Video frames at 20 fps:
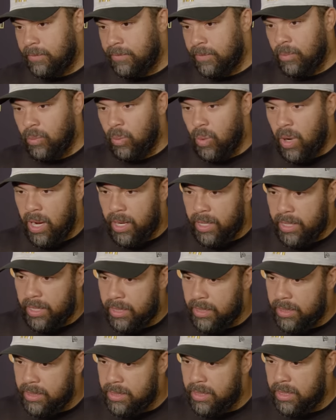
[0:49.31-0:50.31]
from
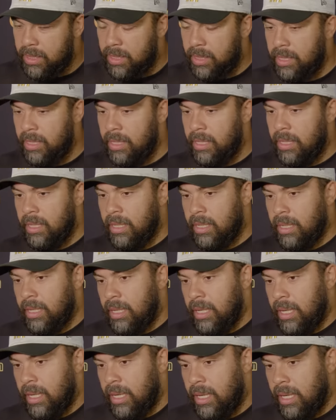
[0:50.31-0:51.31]
walking to
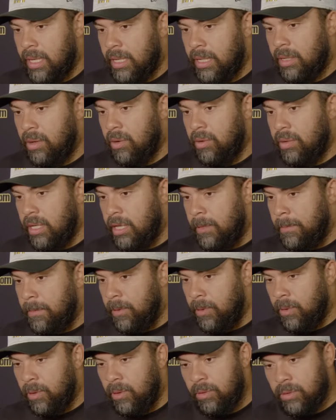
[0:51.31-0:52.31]
going in the
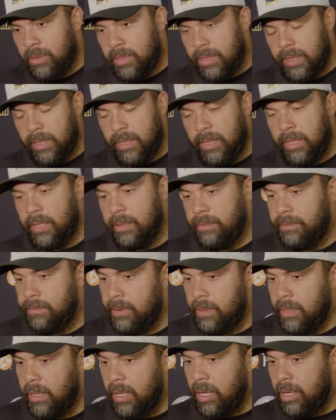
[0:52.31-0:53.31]
pool to
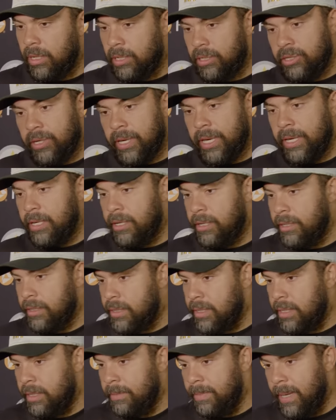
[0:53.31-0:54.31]
arc trainer
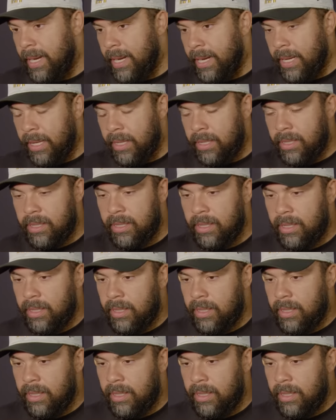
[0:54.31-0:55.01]
to bike.